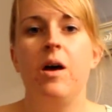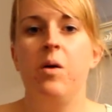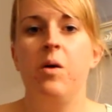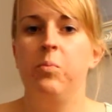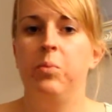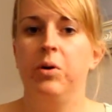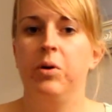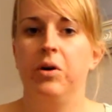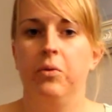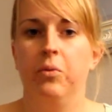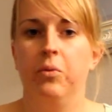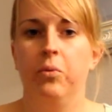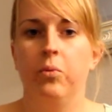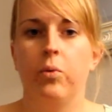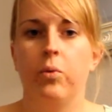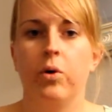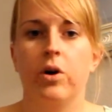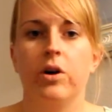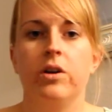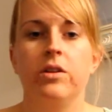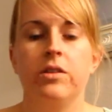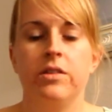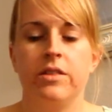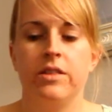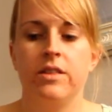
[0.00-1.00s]
put
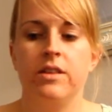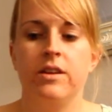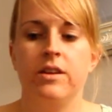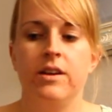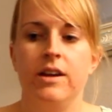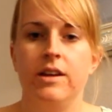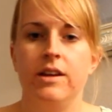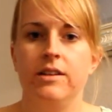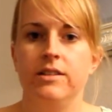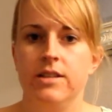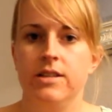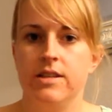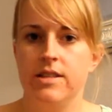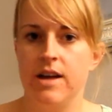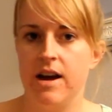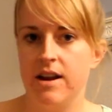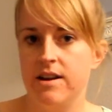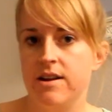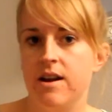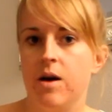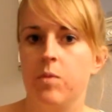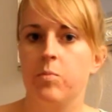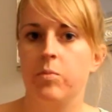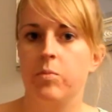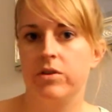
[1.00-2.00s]
worth into that
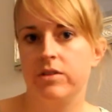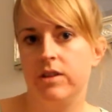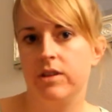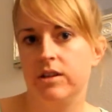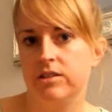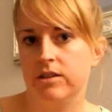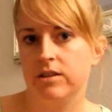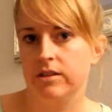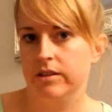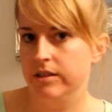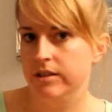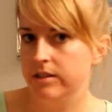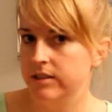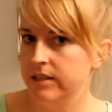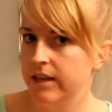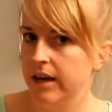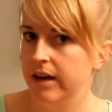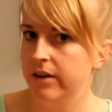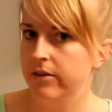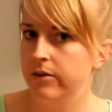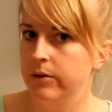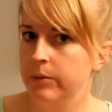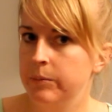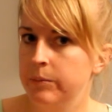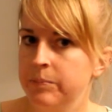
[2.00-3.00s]
number that's on the
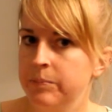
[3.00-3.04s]
scale.